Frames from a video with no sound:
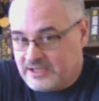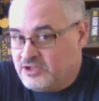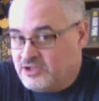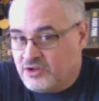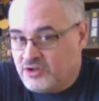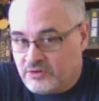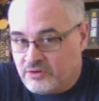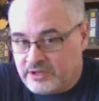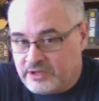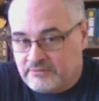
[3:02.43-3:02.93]
You
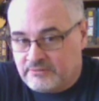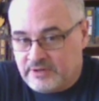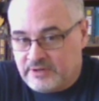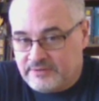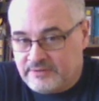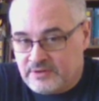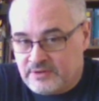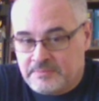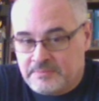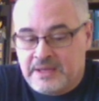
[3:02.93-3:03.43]
don't get rid
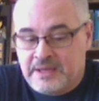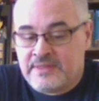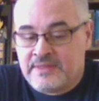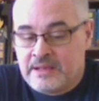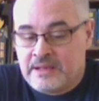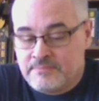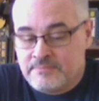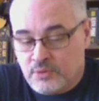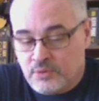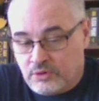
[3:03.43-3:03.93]
of them, and
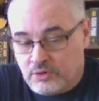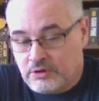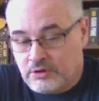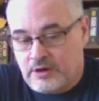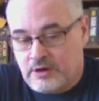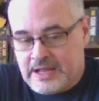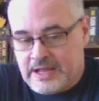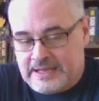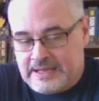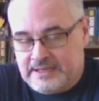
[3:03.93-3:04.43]
then
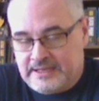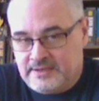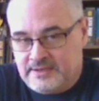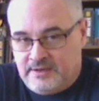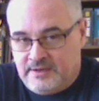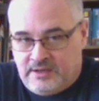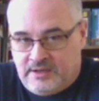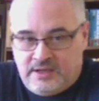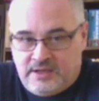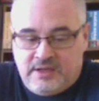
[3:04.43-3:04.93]
more are added
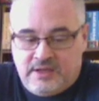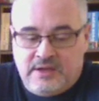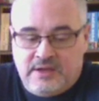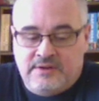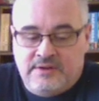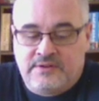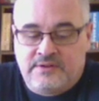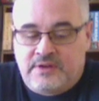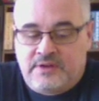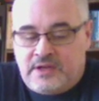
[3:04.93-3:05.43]

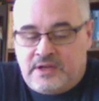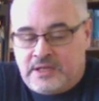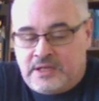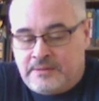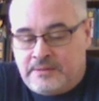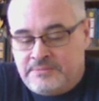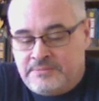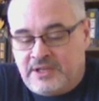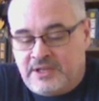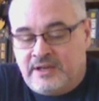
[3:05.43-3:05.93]

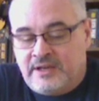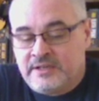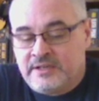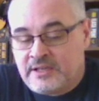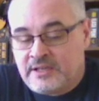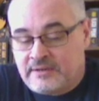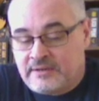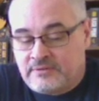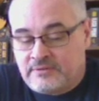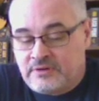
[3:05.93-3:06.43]
to
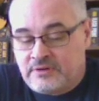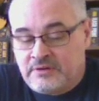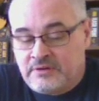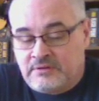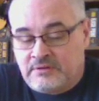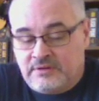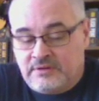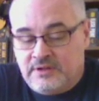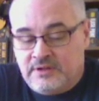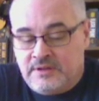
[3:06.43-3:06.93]
uncover
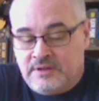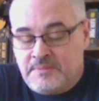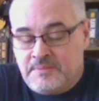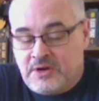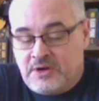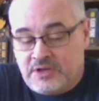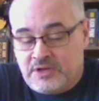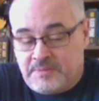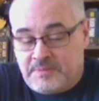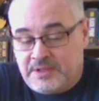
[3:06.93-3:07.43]
the
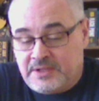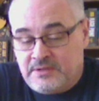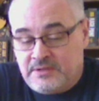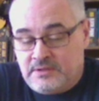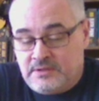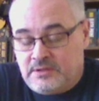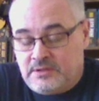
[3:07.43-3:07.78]
monument.